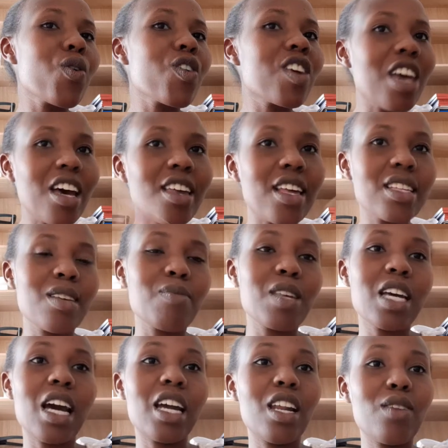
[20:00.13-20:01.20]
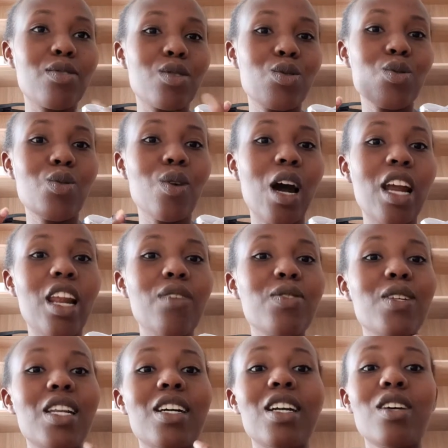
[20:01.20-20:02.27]
yeah, that's something I love to do. I love
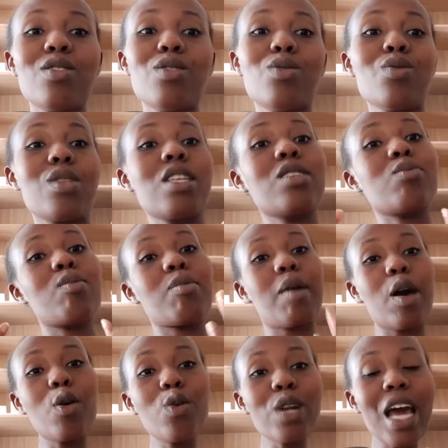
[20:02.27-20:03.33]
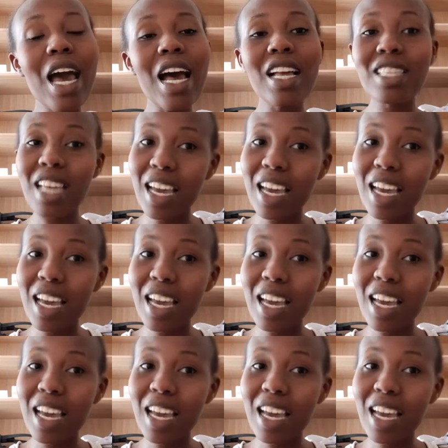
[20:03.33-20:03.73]
to learn how to do things with my own hands.